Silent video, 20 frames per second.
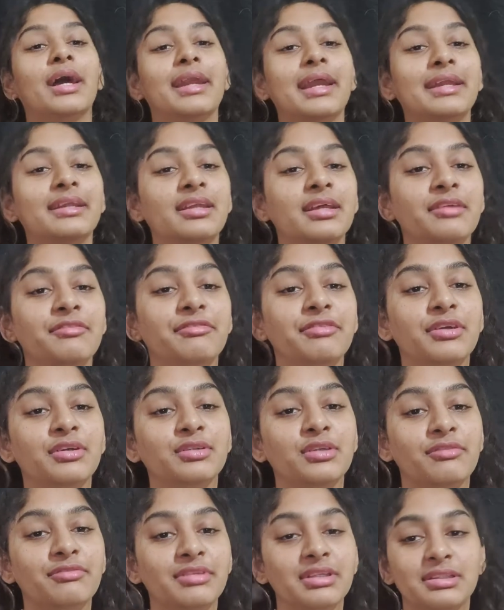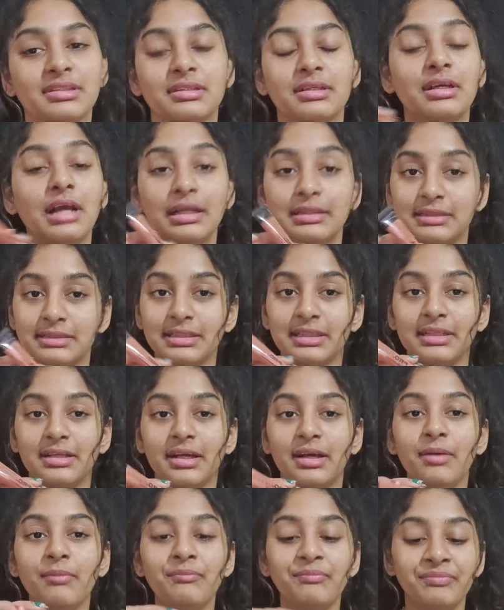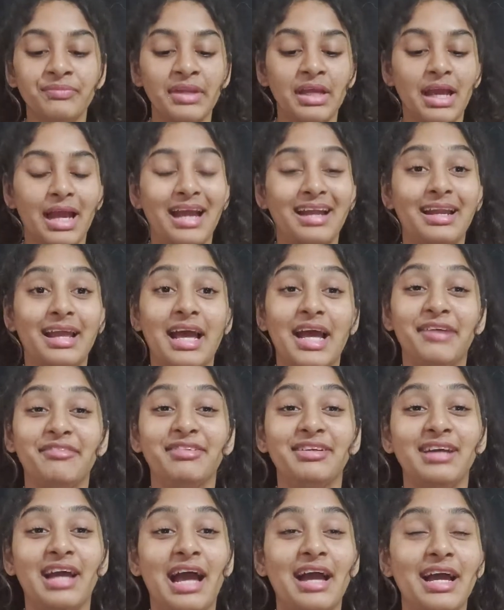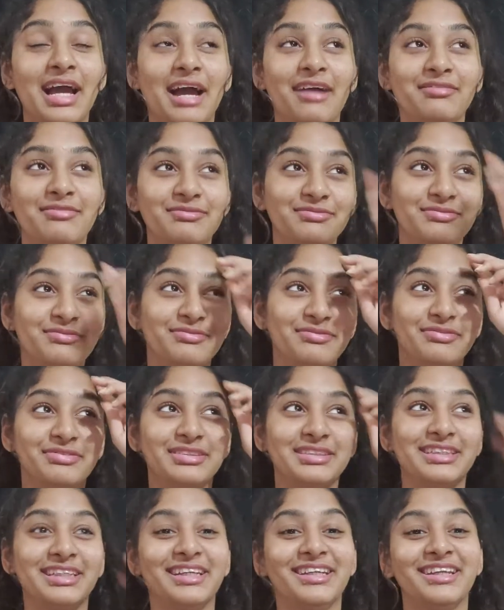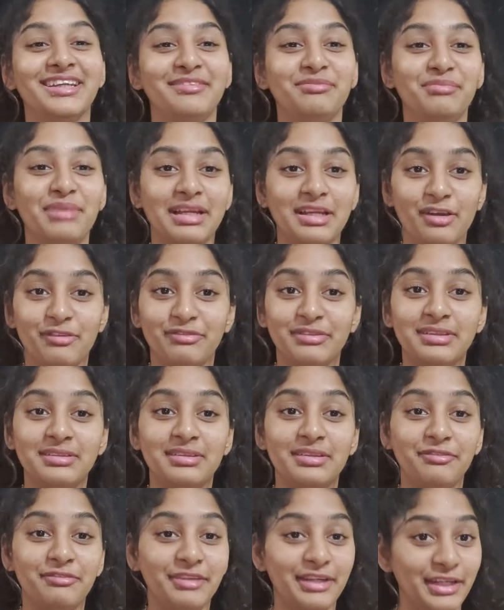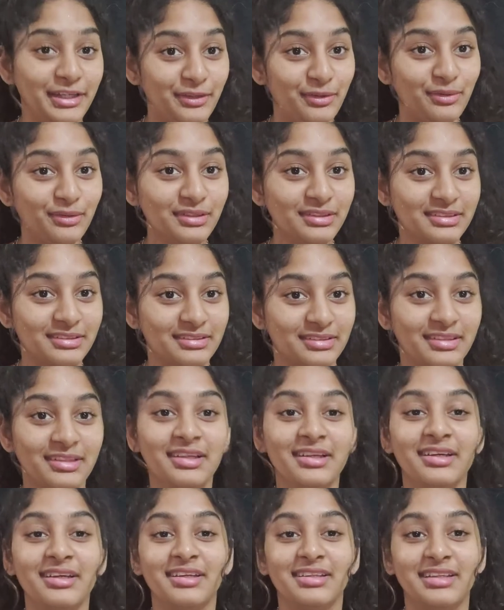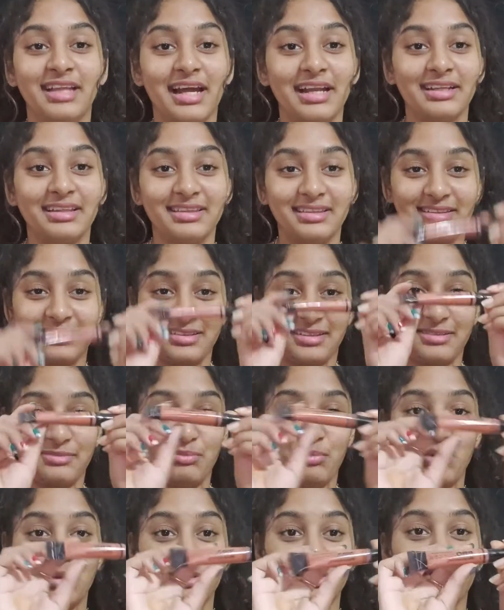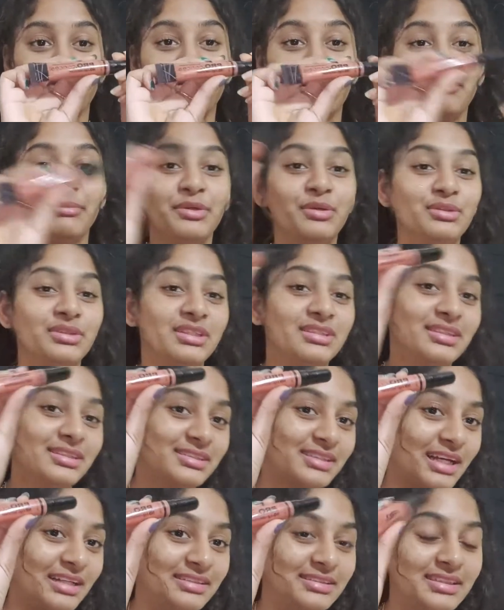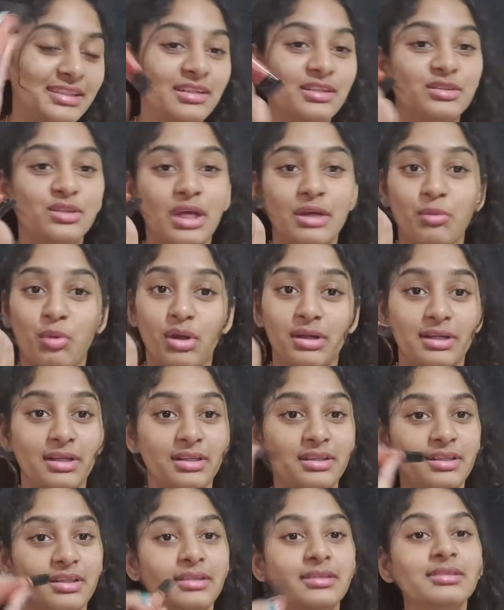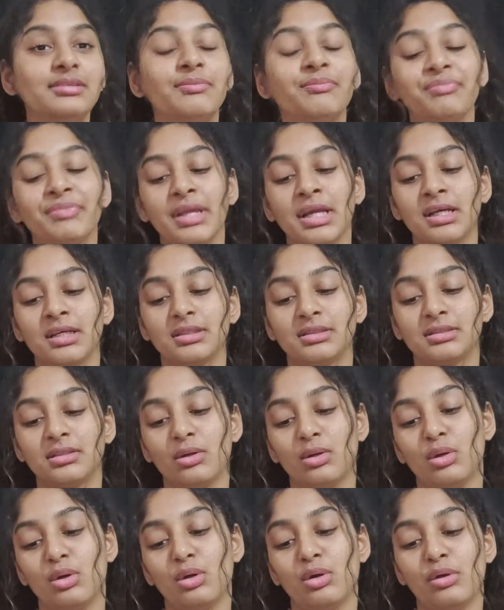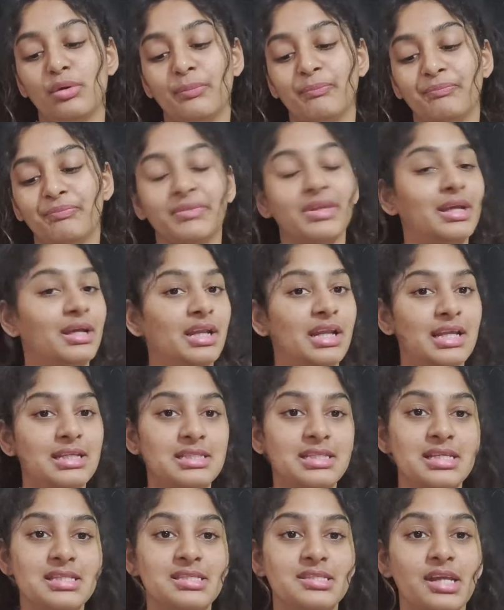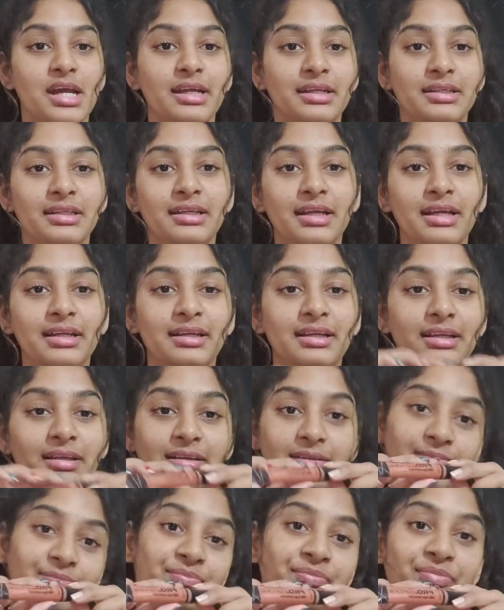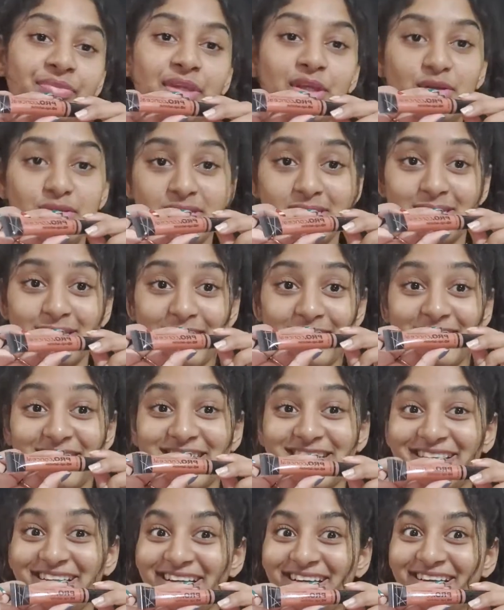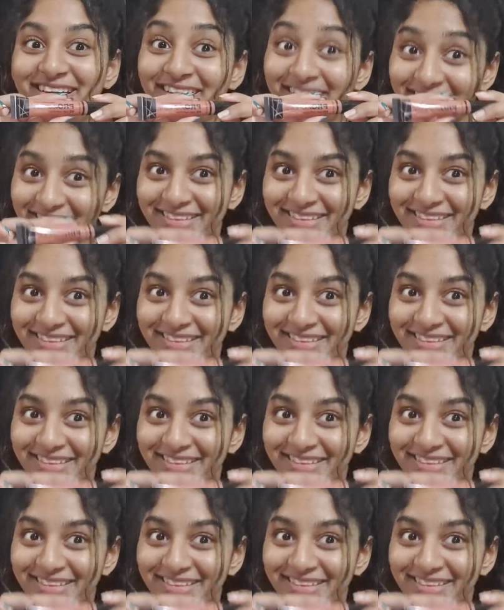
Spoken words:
I read the reviews of this concealer, and I have seen in many of the videos that most of them uses this concealer. So I wanted this. So let's get started and use this concealer.